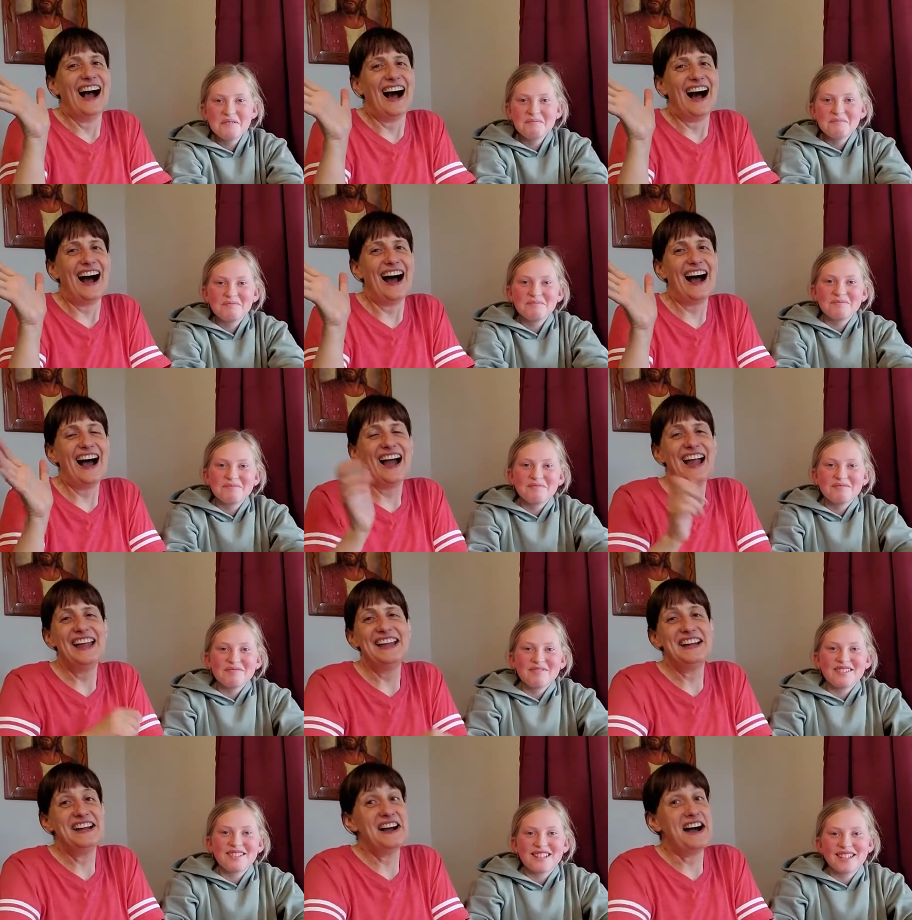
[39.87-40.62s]
Speaker 1: Hi,
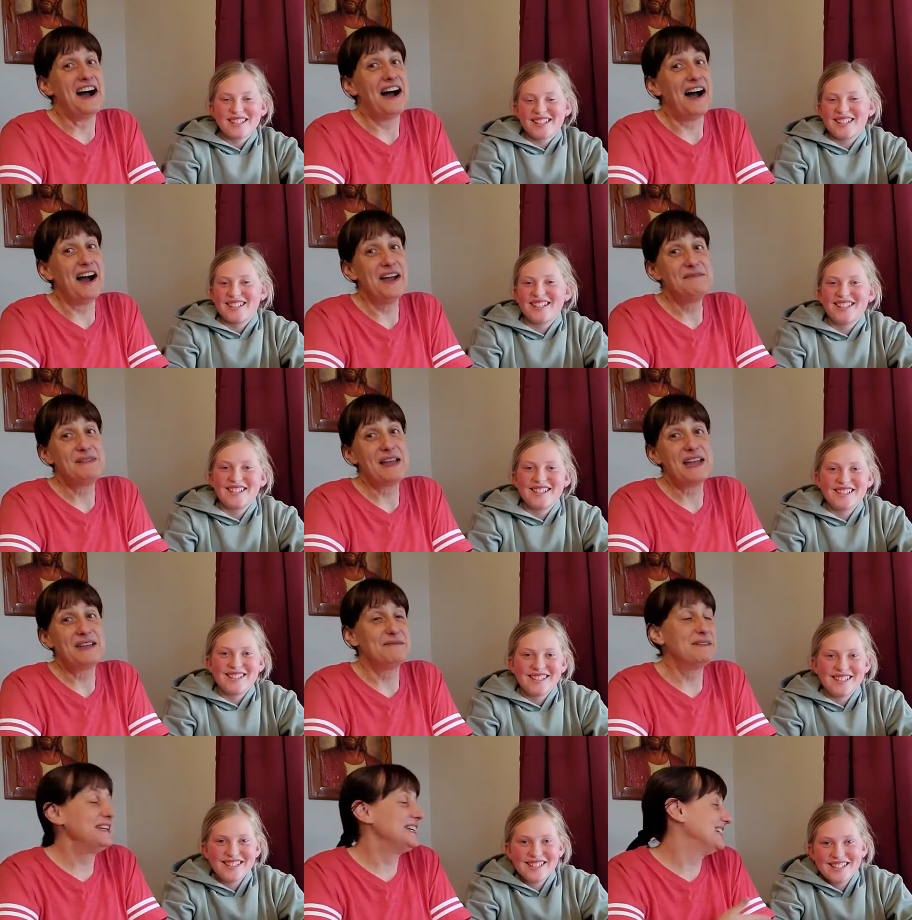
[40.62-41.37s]
I'm
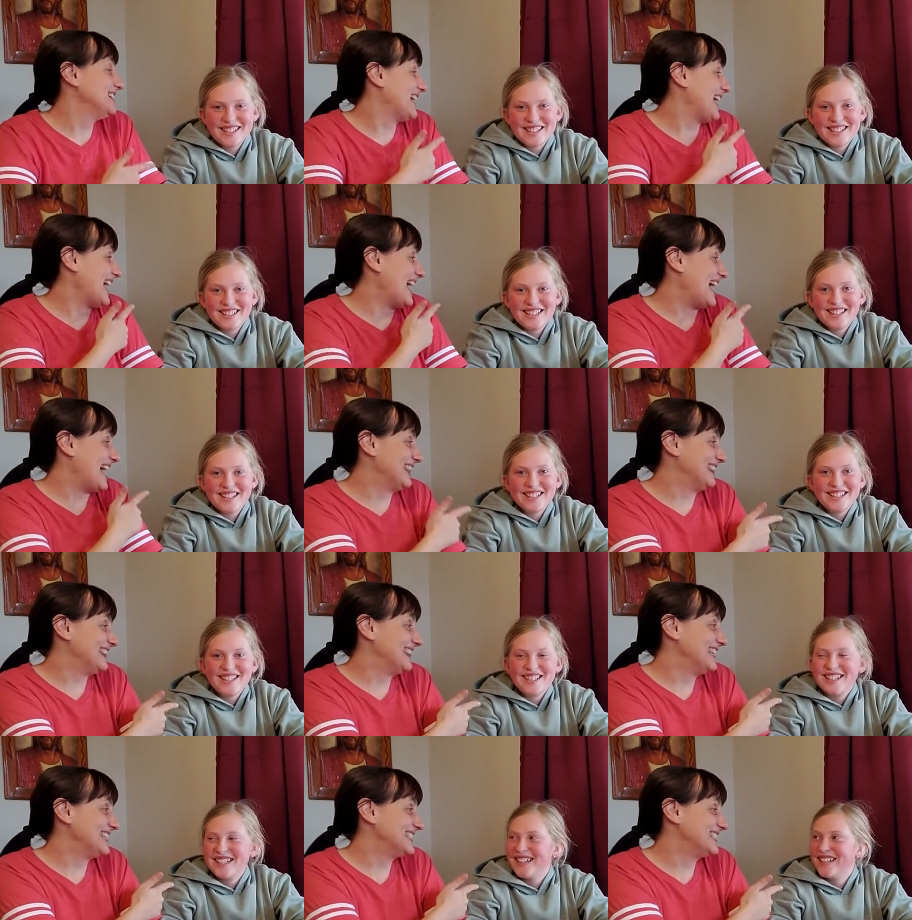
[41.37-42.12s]
Amy, and
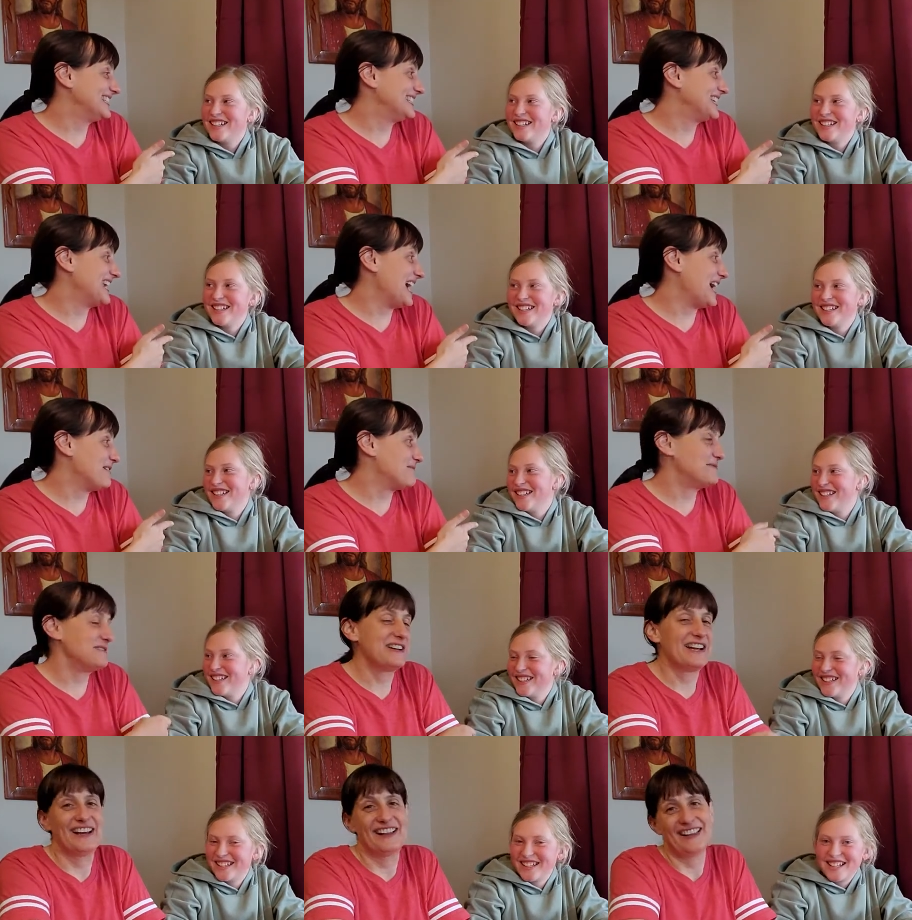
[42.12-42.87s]
this is
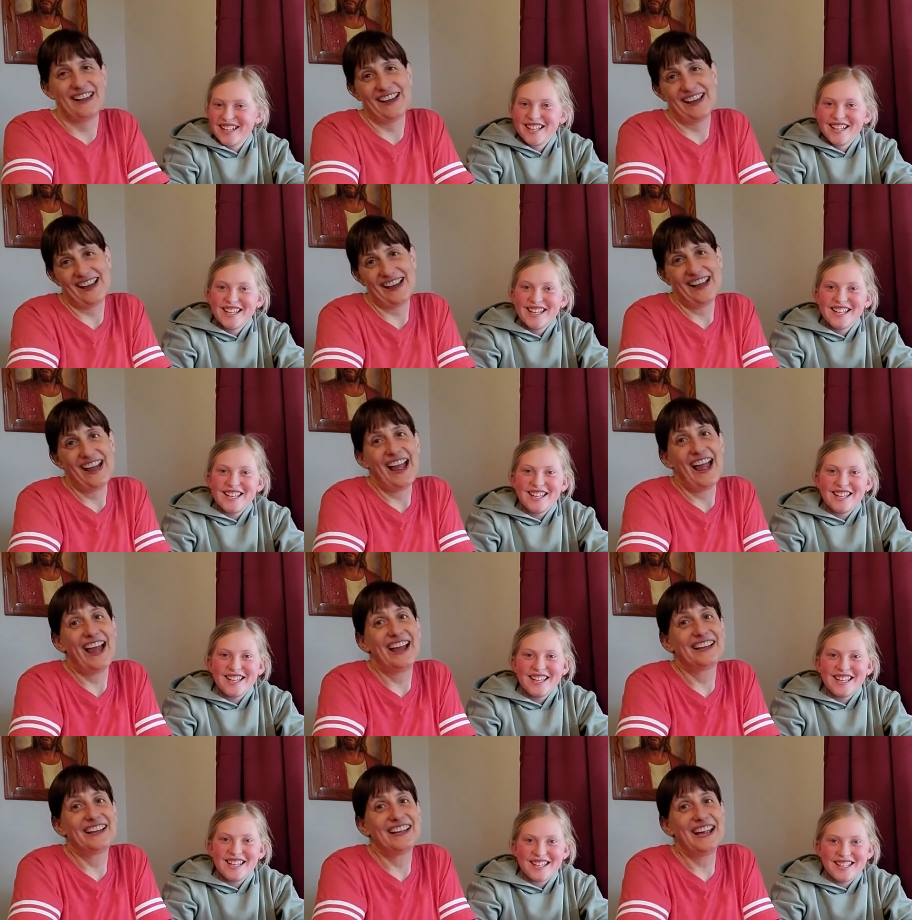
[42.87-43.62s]
Gabriella.
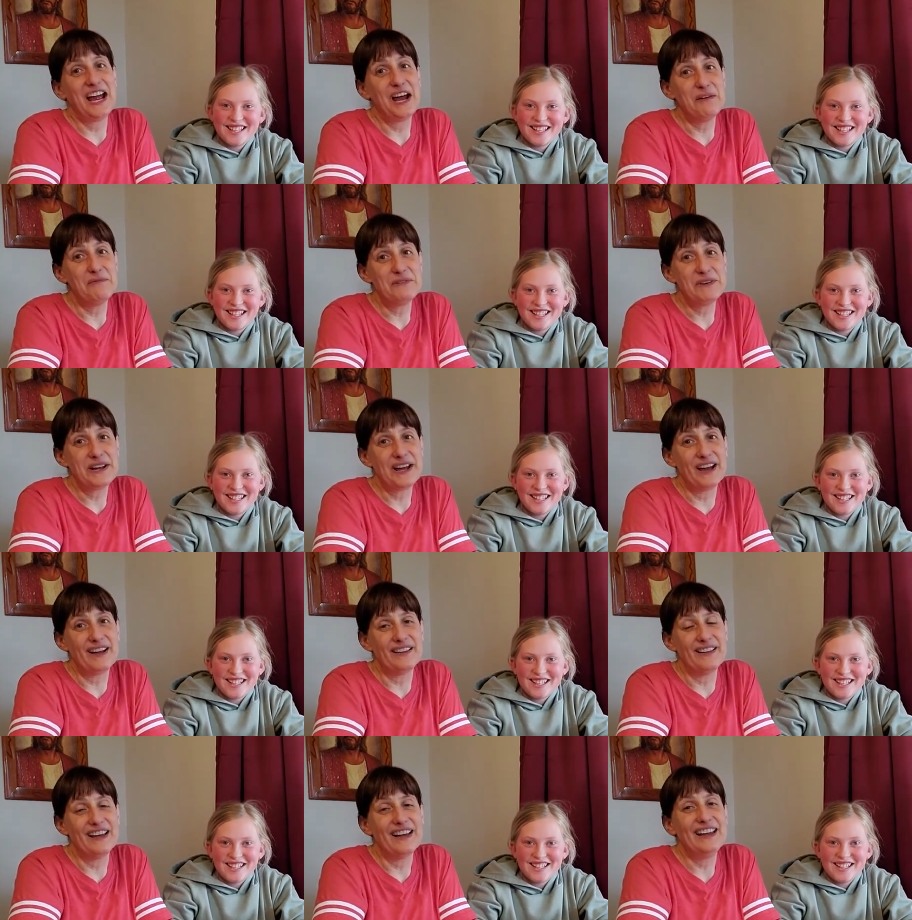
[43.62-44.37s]
And
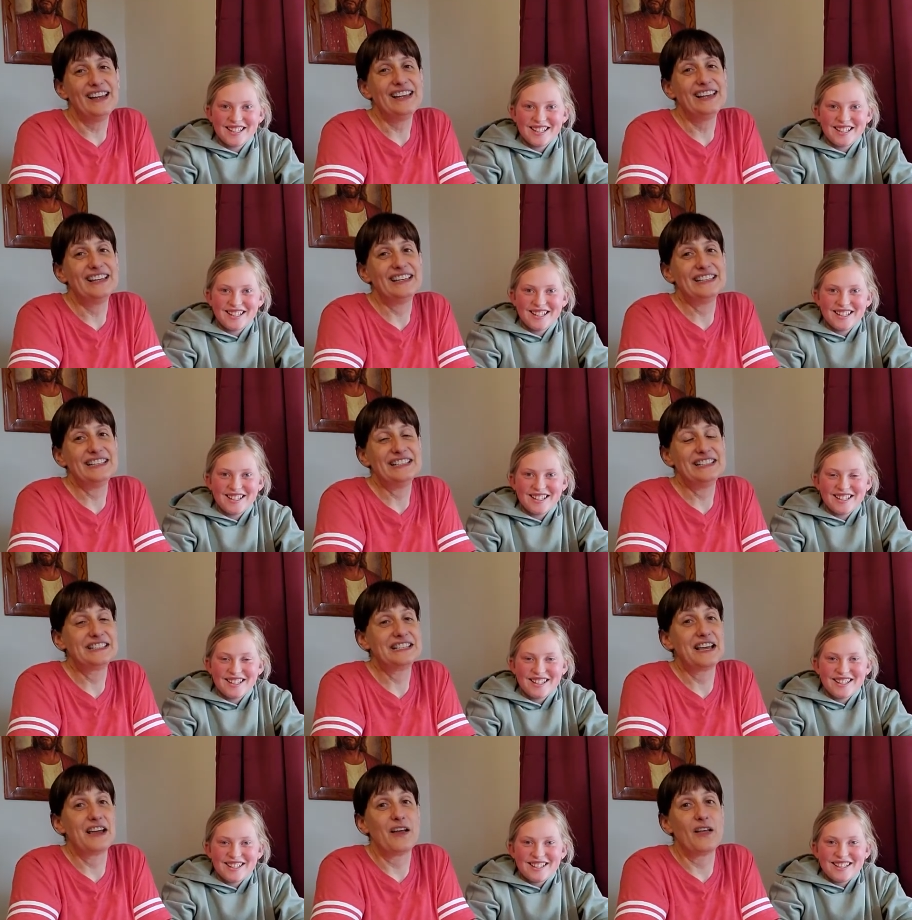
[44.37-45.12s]
Gabriella is
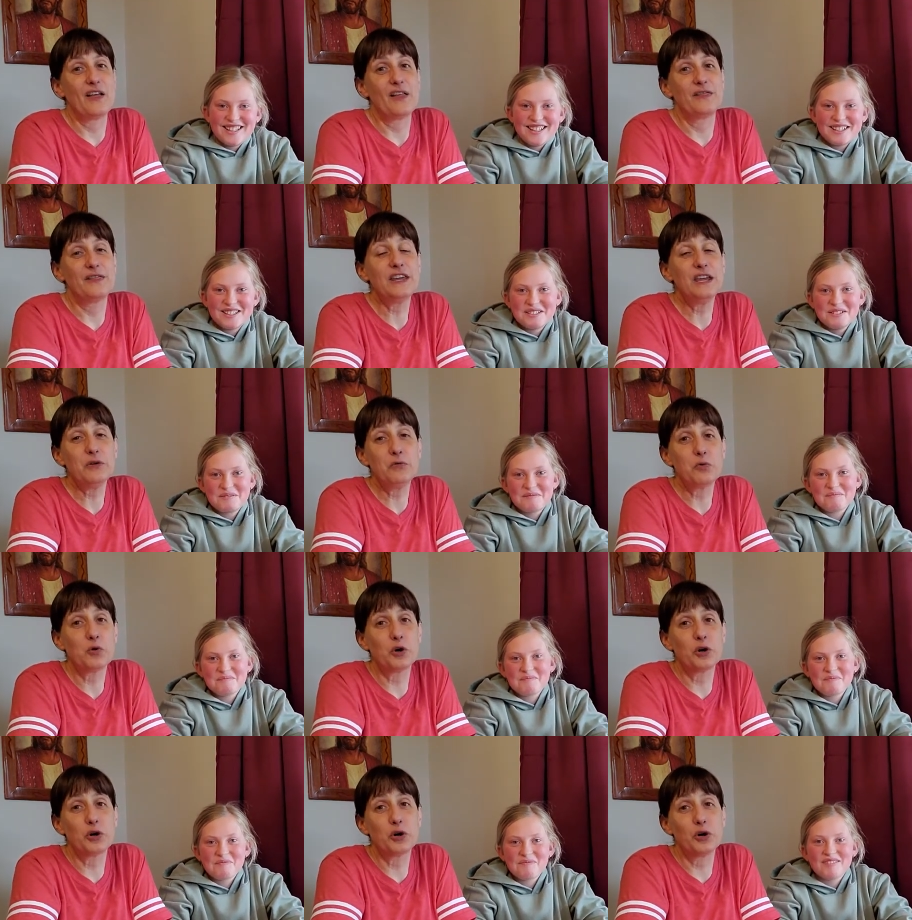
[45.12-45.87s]
the
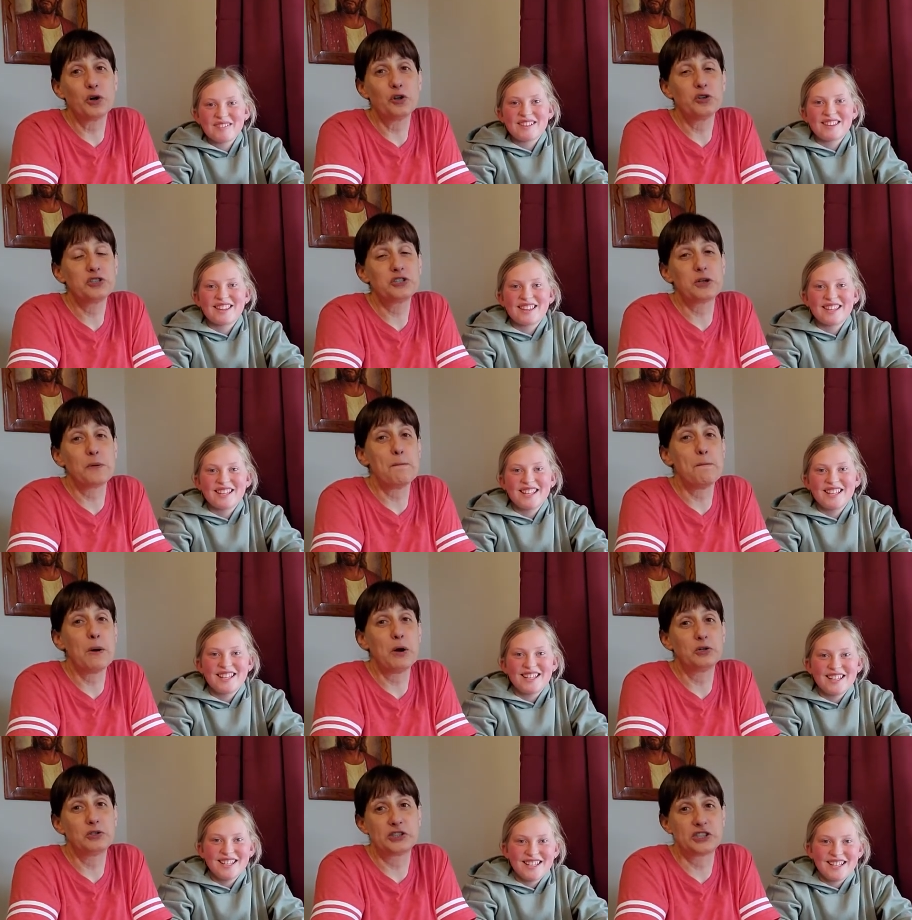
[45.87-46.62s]
world's
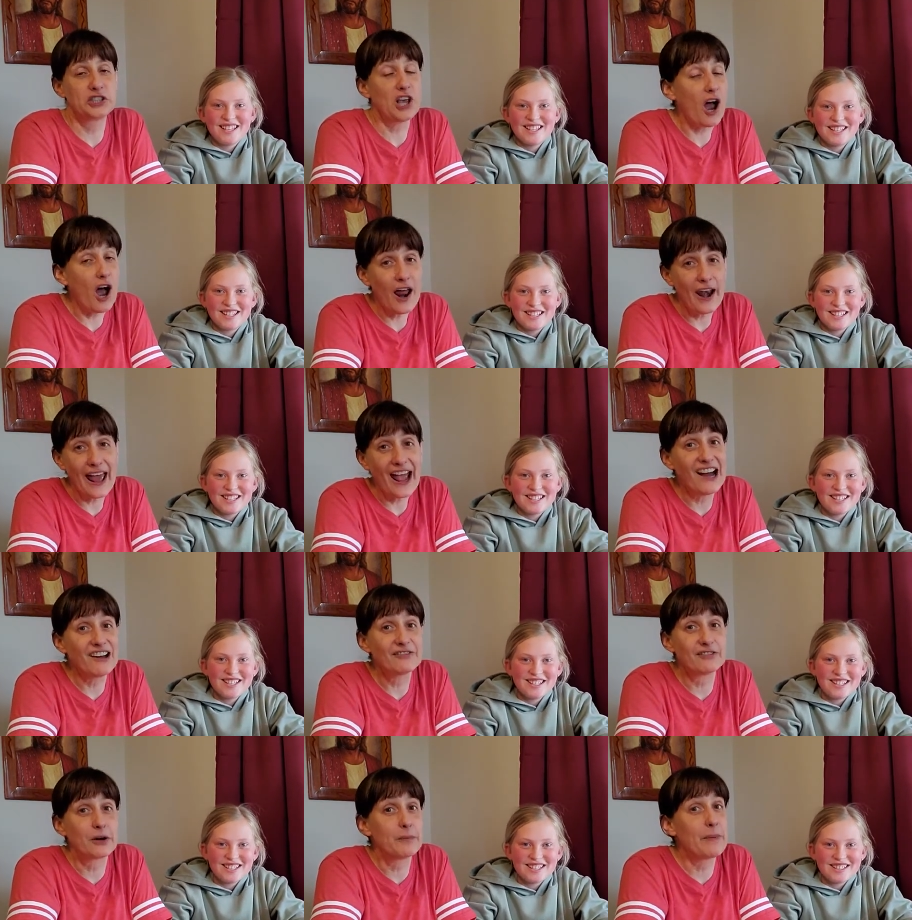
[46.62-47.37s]
most sought
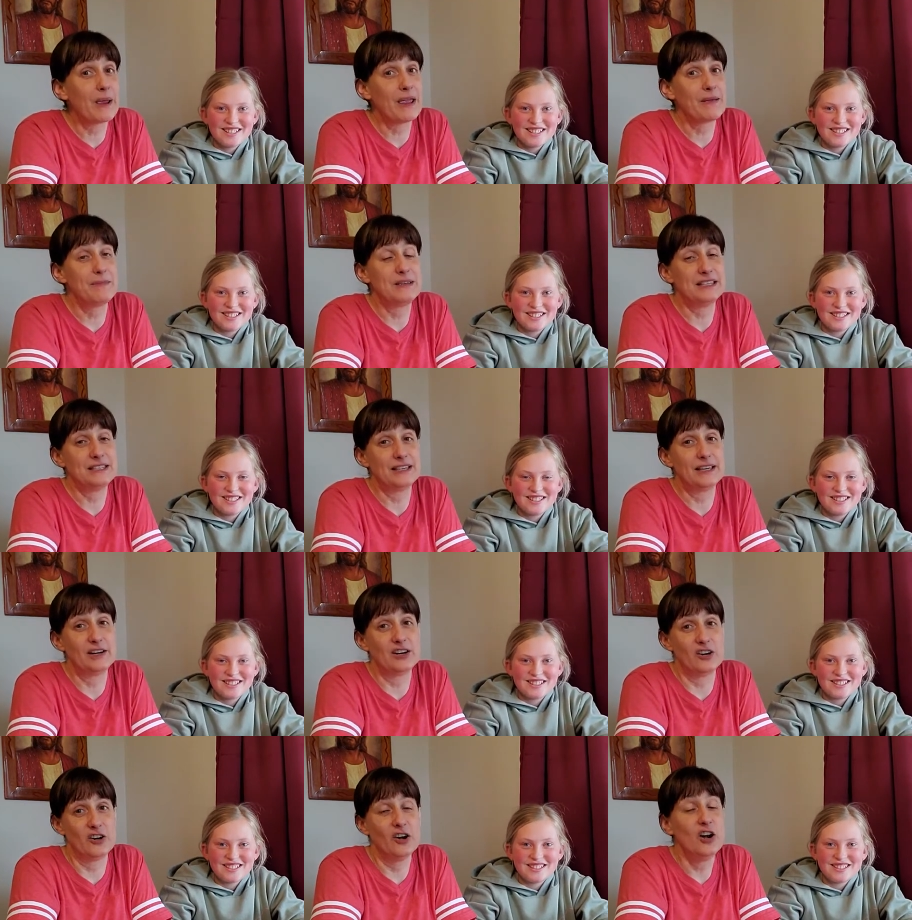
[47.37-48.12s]
after
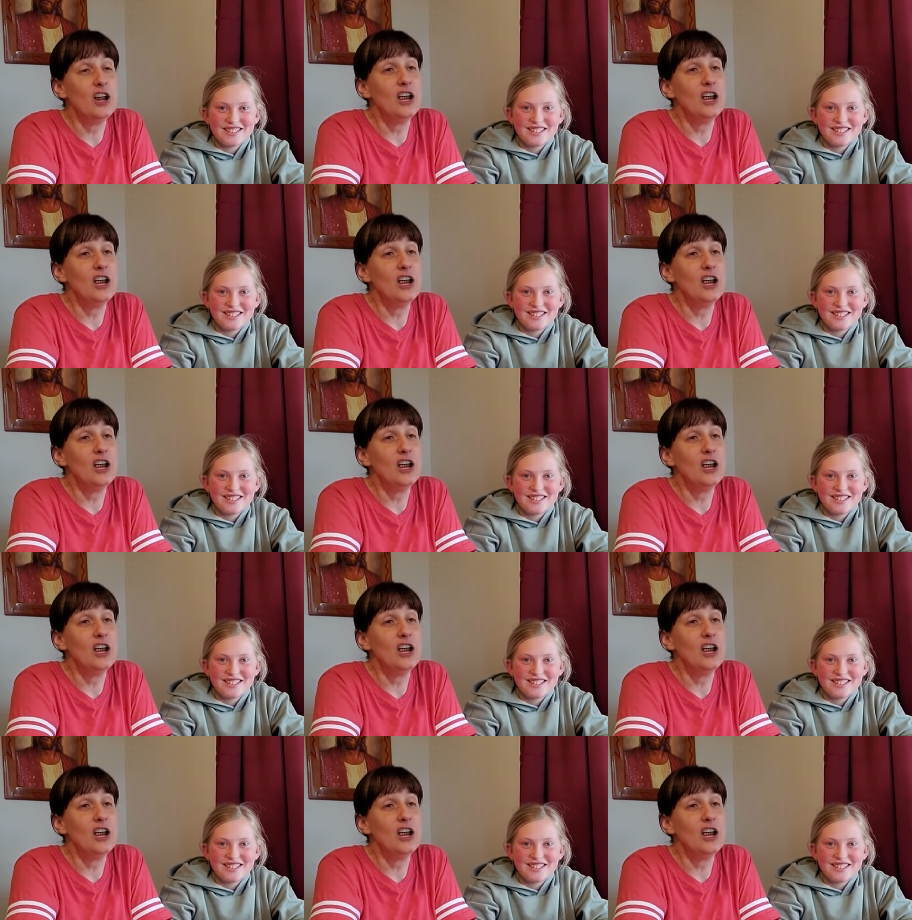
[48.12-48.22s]
babysitter.